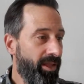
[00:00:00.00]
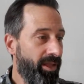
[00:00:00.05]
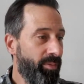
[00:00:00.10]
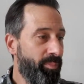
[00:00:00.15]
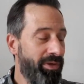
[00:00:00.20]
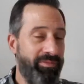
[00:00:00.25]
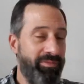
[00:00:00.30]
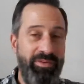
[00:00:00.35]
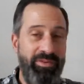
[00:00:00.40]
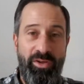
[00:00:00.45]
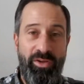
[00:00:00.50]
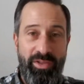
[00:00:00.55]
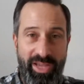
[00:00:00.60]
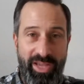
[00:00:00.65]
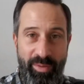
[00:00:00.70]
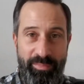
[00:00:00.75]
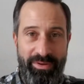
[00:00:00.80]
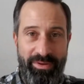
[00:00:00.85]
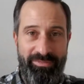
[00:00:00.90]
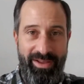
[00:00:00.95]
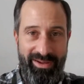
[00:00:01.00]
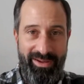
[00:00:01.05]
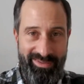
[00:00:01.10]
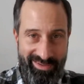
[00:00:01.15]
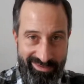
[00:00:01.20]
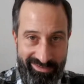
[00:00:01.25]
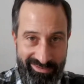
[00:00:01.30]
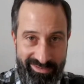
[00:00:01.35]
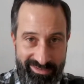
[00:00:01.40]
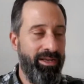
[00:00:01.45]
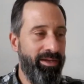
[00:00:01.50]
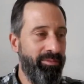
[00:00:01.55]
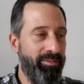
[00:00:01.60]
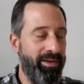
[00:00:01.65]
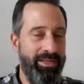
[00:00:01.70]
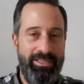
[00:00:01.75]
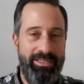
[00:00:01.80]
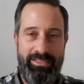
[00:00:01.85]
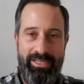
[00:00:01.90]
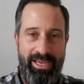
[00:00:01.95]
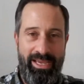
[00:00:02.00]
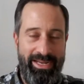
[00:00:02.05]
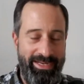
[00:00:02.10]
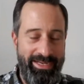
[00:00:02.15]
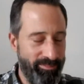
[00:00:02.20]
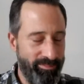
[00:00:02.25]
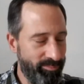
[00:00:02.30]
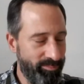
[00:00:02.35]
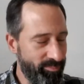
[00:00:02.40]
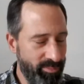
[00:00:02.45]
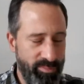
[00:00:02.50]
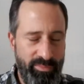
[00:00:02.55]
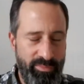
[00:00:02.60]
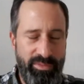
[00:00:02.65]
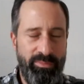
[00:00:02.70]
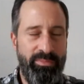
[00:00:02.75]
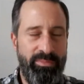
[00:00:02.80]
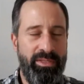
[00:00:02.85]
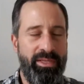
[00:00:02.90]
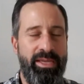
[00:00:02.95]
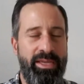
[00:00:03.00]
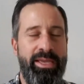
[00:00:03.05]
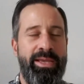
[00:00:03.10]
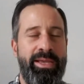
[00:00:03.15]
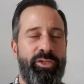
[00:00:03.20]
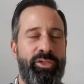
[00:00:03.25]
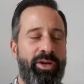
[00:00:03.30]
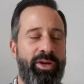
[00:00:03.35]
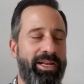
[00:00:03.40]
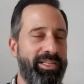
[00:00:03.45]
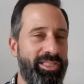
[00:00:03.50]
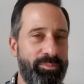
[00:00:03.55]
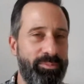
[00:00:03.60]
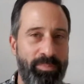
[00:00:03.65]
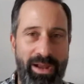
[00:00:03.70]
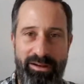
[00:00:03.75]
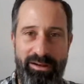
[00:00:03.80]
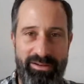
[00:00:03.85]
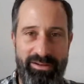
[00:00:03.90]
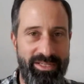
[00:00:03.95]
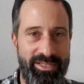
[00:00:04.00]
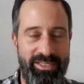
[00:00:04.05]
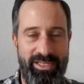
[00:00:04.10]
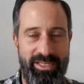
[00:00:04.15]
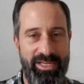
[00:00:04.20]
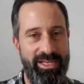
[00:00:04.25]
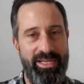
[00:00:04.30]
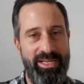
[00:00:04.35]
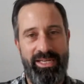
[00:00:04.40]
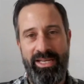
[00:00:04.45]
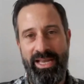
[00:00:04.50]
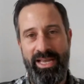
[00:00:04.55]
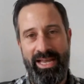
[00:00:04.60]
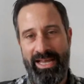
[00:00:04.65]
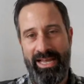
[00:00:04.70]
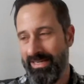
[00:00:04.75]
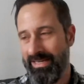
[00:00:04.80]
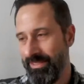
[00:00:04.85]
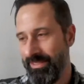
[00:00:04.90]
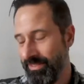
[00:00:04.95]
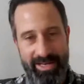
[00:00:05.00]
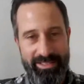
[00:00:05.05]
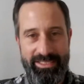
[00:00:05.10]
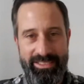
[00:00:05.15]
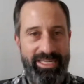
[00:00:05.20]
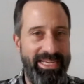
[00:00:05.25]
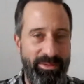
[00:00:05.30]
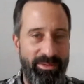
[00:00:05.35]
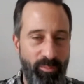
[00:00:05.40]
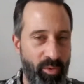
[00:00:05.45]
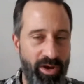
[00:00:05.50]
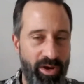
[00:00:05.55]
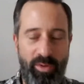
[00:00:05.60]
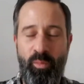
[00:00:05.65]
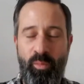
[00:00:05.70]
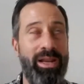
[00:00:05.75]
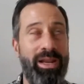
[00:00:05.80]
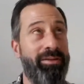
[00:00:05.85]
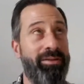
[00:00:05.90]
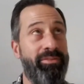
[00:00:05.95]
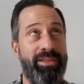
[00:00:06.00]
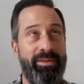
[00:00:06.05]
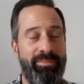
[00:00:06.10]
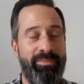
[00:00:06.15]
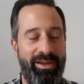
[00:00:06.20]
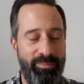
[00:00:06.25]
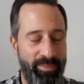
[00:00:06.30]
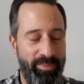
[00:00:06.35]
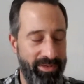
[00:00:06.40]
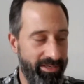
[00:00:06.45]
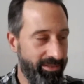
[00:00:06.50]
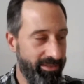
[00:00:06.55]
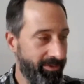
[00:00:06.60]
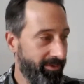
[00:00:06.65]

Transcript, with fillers: But if you've got the company values, and let's say transparency and teamwork, whatever they might be,